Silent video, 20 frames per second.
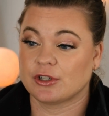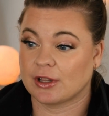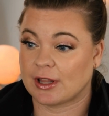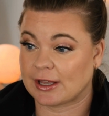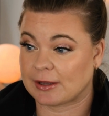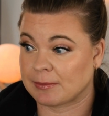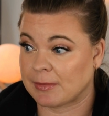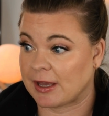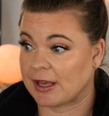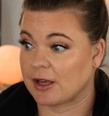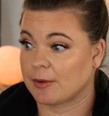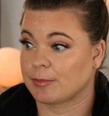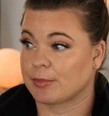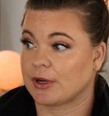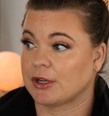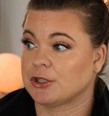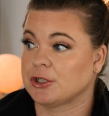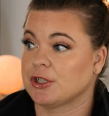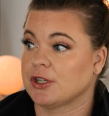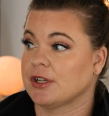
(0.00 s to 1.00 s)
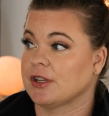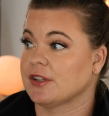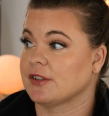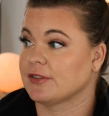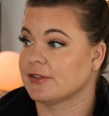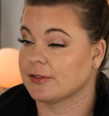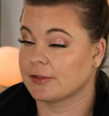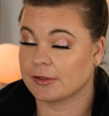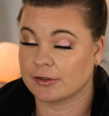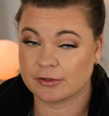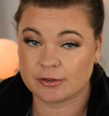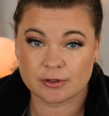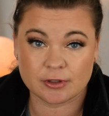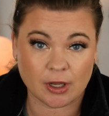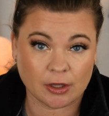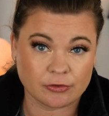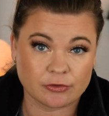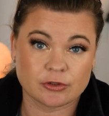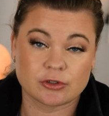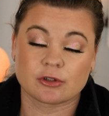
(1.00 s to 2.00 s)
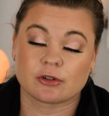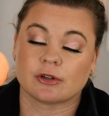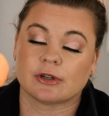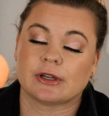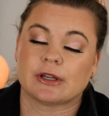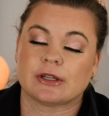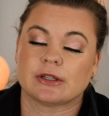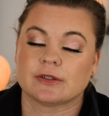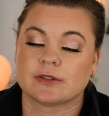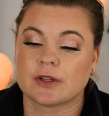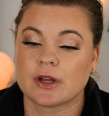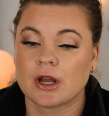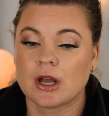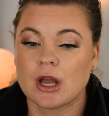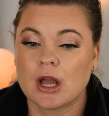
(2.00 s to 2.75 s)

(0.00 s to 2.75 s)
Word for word: you like makeup brushes, sunscreens,